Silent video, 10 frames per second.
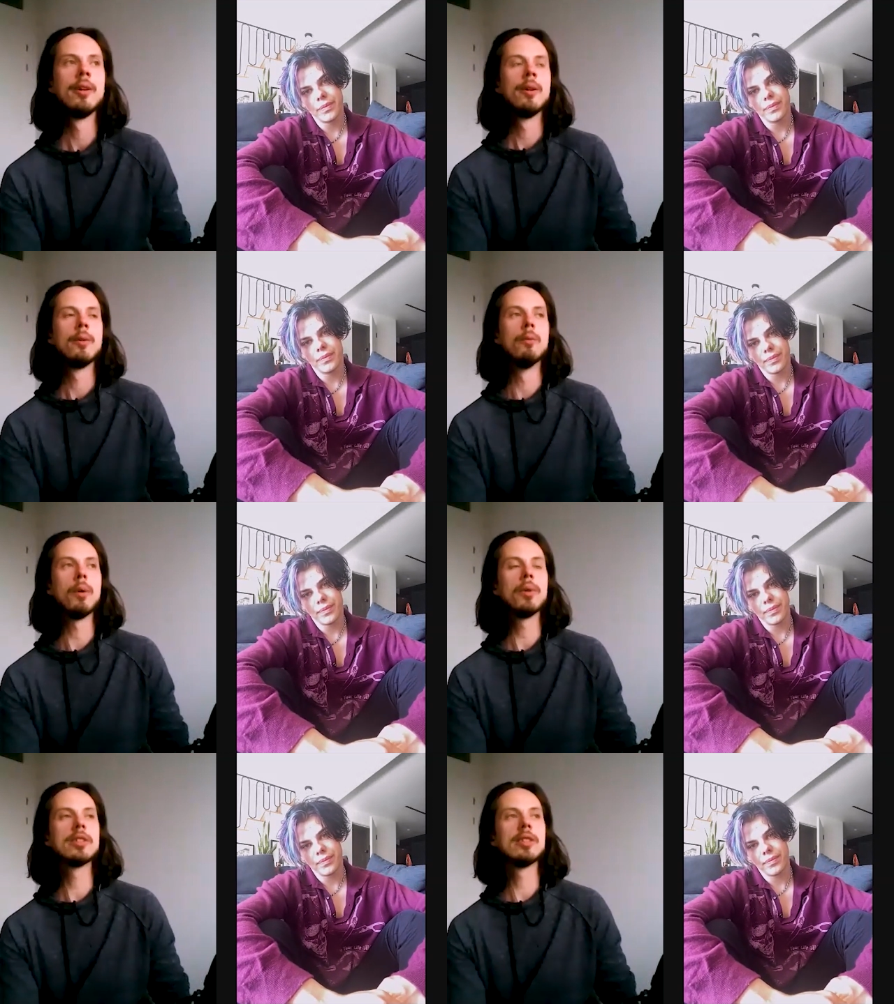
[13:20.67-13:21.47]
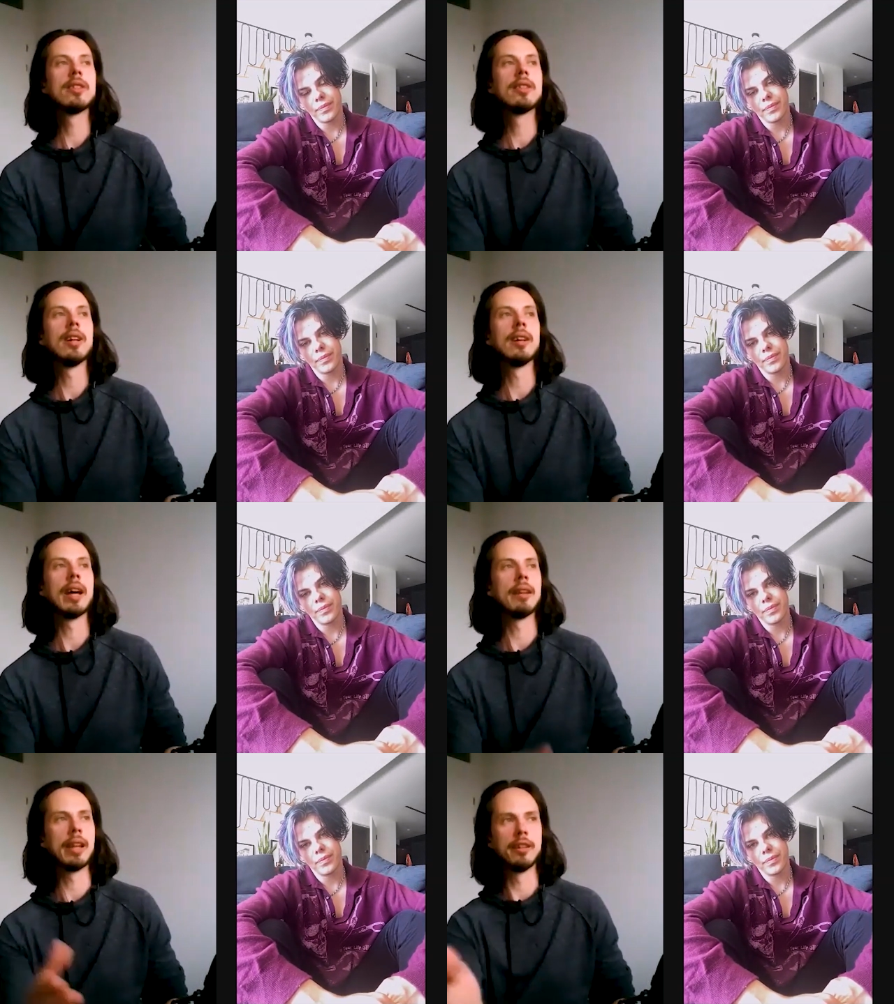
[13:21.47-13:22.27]
Speaker 1: What was the thing? And
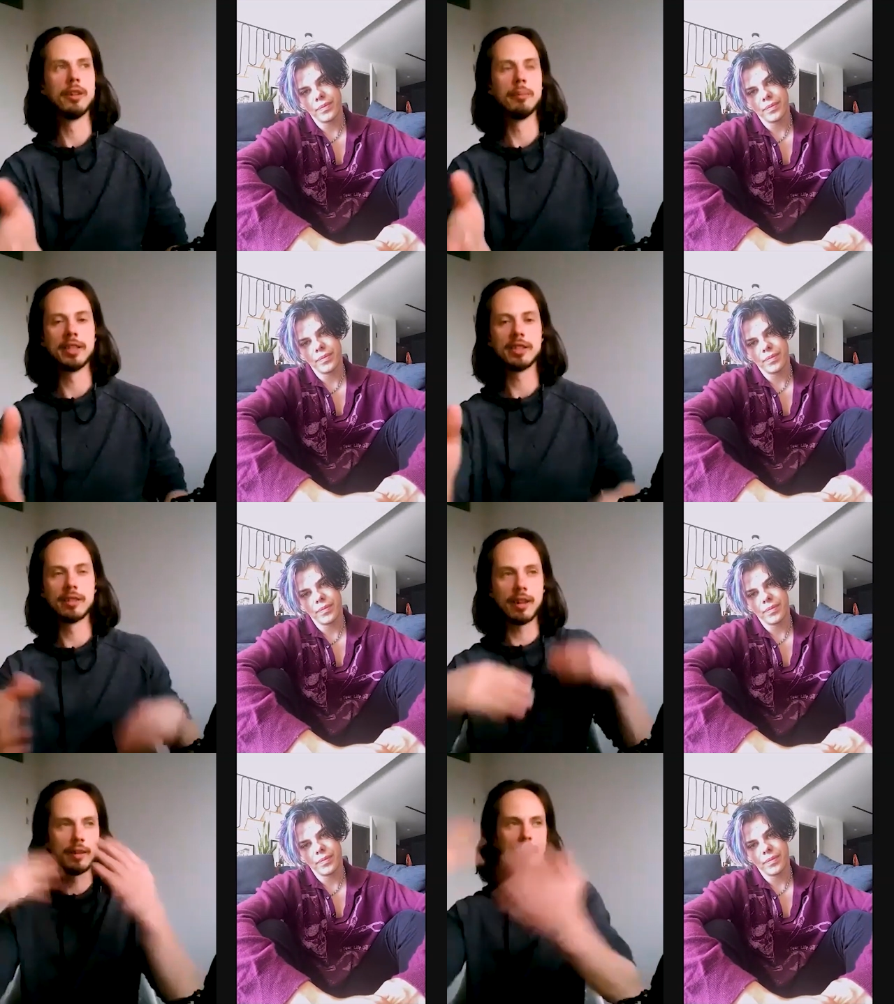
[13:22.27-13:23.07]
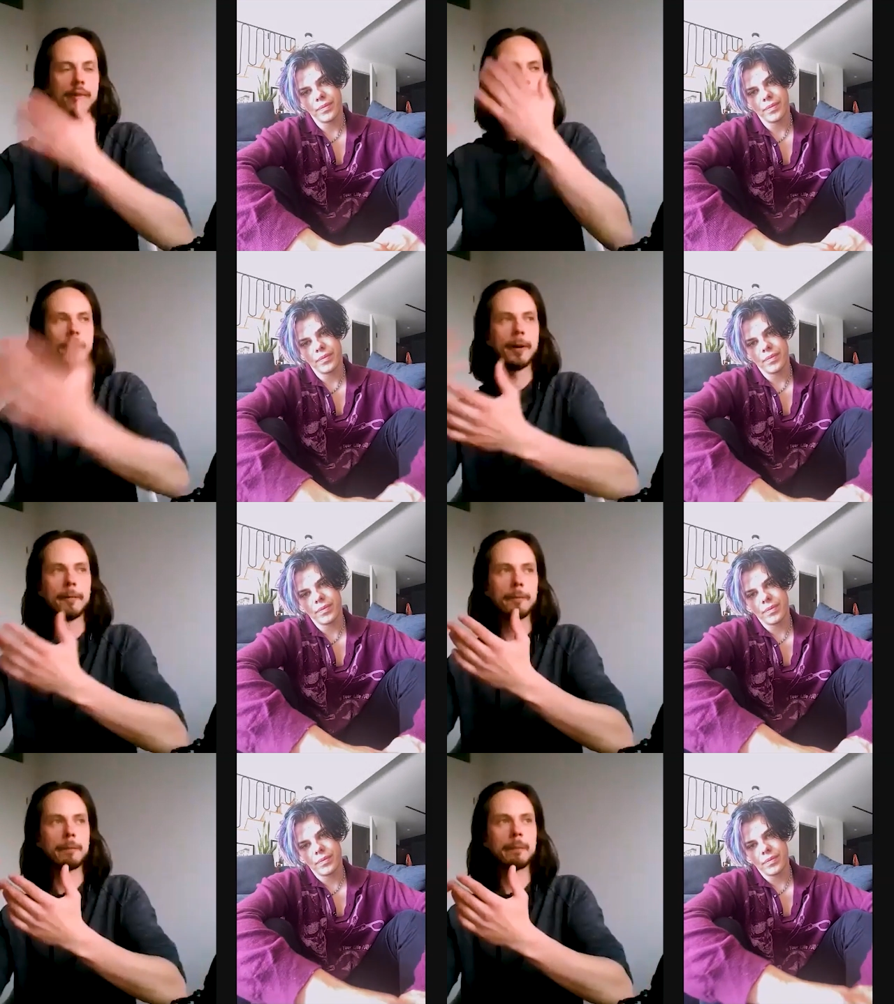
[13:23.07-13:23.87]
then you mentioned kind of
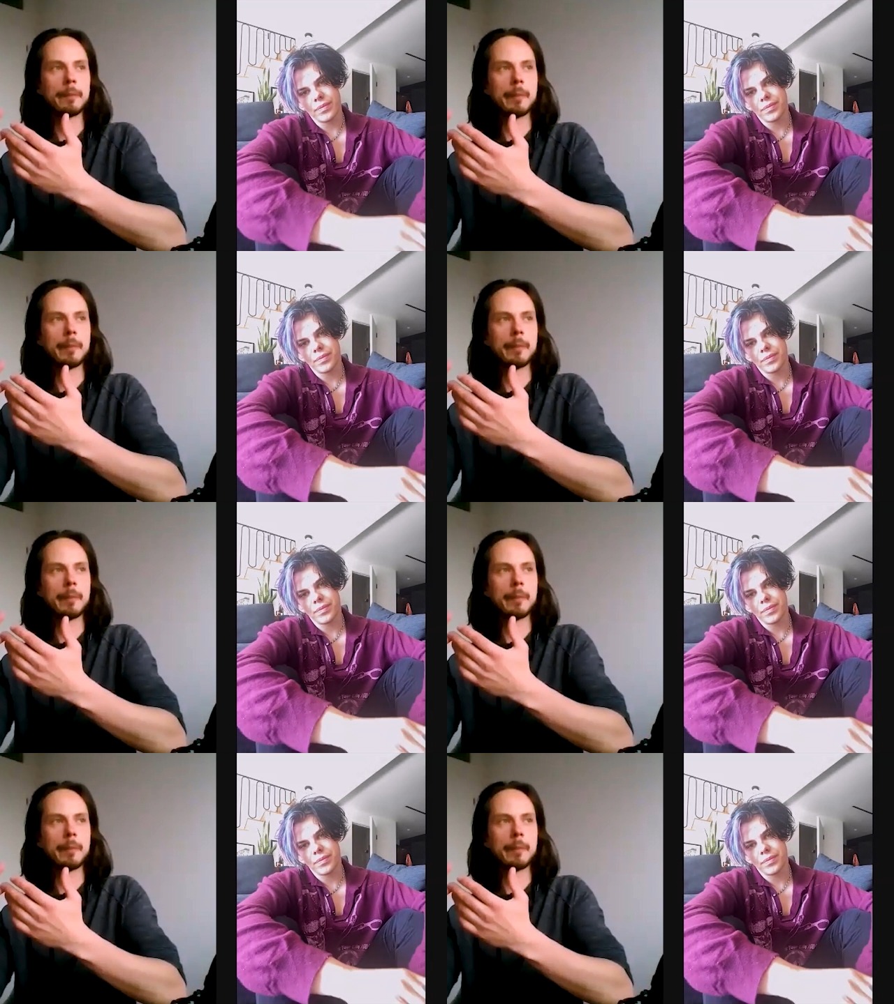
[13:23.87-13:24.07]
um,